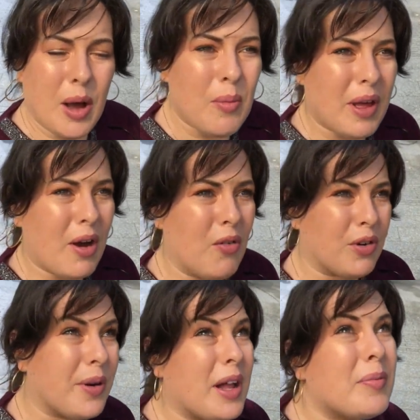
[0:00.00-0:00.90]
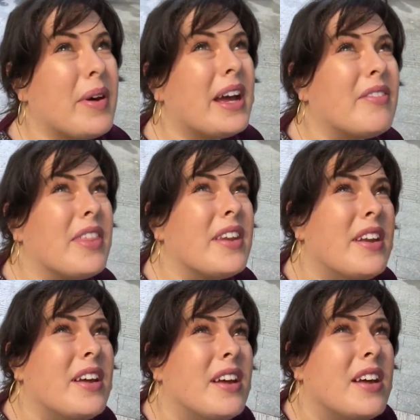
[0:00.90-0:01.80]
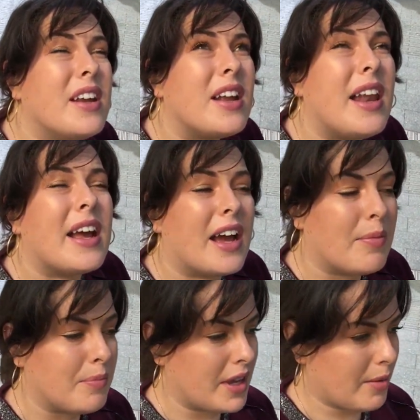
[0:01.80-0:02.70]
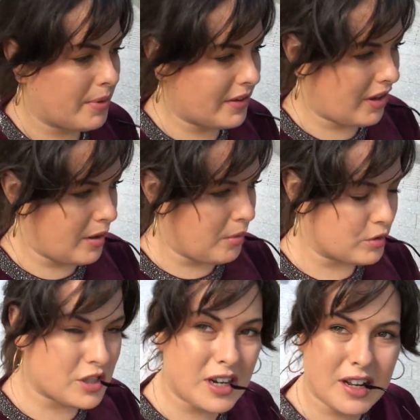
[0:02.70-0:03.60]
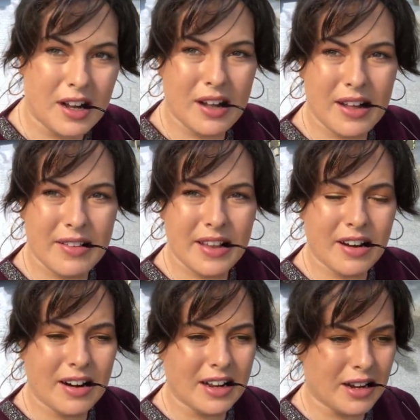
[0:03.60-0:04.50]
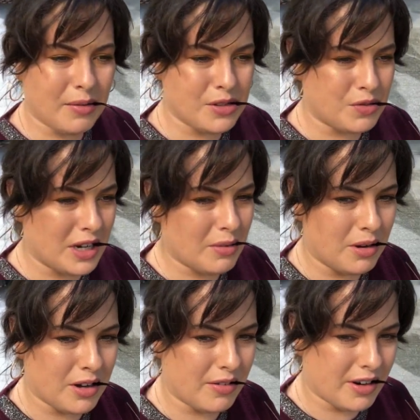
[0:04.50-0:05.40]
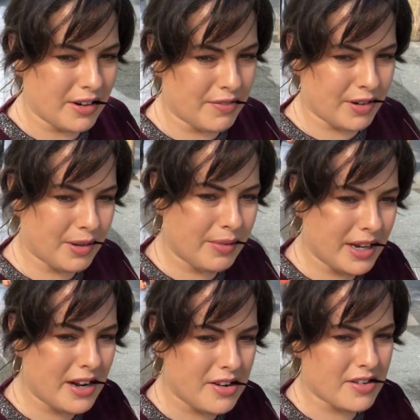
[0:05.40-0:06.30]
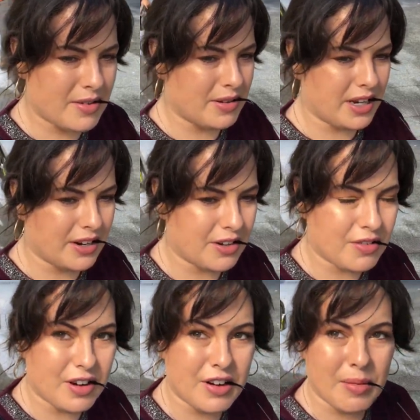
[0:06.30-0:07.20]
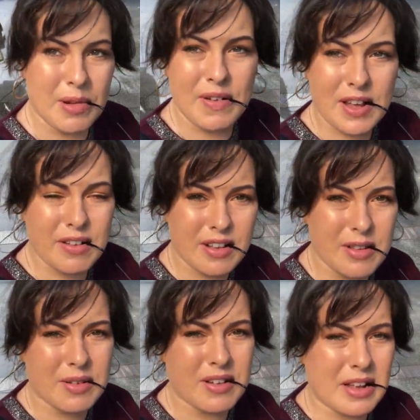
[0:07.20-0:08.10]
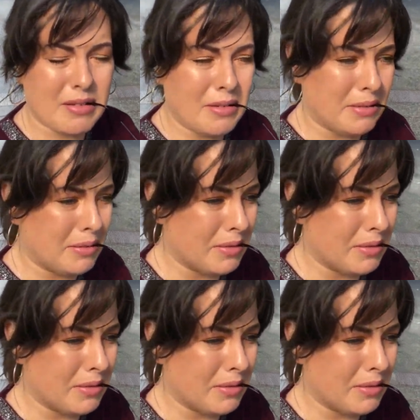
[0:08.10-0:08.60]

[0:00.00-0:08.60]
I'm like overwhelmed by everything. And, uh, like, I can't believe how emotional I got in there. Like, I was really walking around for a wee while, just tears running down my face because I was just like, oh.